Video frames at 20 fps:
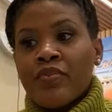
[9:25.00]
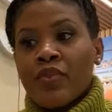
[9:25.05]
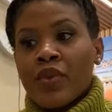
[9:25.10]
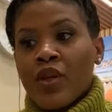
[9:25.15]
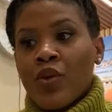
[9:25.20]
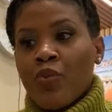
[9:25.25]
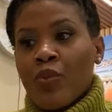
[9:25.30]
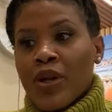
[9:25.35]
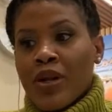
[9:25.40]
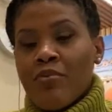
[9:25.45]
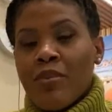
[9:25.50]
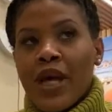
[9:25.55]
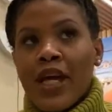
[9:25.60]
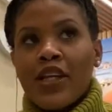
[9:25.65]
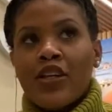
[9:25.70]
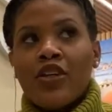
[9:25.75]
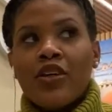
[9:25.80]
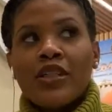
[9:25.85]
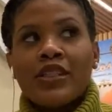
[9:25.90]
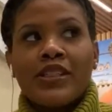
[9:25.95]
when a man
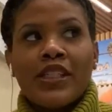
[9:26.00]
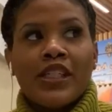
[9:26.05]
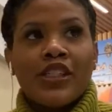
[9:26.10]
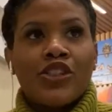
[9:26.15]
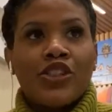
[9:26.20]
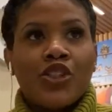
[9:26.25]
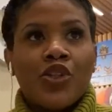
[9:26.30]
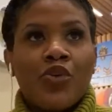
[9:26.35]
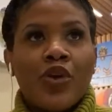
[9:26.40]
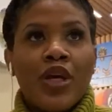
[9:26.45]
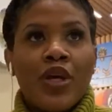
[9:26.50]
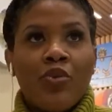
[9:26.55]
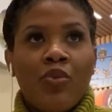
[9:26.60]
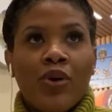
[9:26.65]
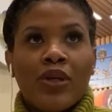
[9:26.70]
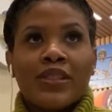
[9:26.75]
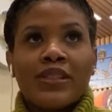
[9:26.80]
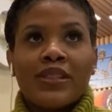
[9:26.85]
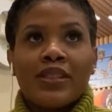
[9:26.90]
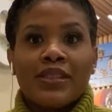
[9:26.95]
looks at you, he
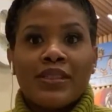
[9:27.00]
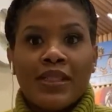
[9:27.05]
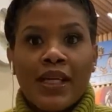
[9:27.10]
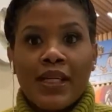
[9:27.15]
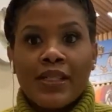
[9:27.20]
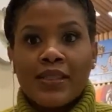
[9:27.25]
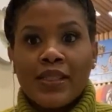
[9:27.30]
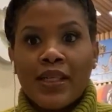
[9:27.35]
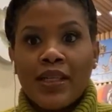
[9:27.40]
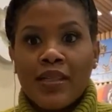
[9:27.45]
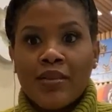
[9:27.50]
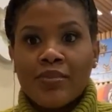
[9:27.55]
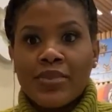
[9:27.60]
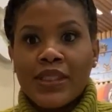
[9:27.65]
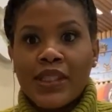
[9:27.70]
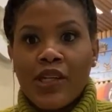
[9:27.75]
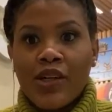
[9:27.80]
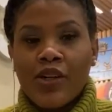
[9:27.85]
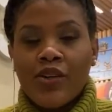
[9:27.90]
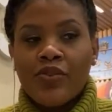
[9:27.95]
wants to say to
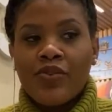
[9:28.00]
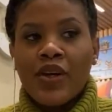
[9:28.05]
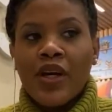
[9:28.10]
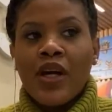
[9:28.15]
himself,